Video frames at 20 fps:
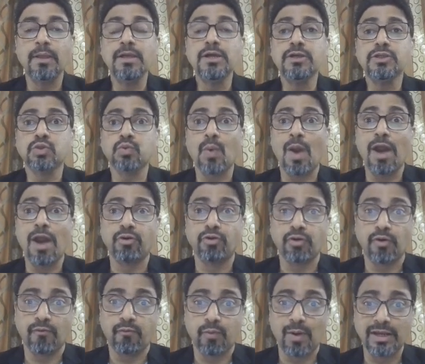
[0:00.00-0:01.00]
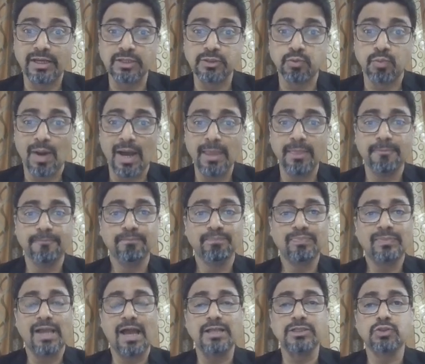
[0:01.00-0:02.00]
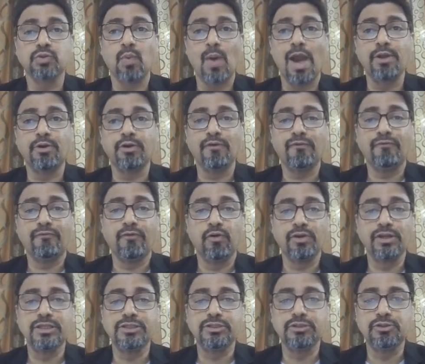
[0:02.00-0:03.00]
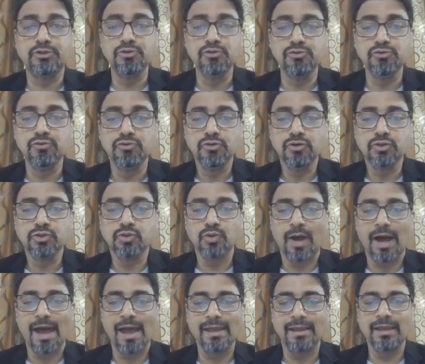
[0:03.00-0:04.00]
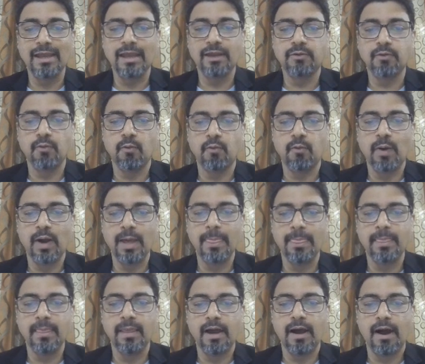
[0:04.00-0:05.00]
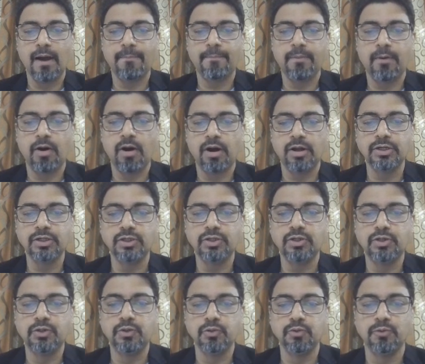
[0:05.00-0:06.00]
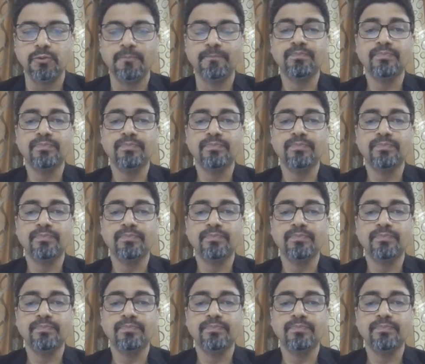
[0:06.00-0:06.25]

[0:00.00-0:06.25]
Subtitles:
Square root of 1 is 1 and square root of 4 is 2. So I get 1 upon 2.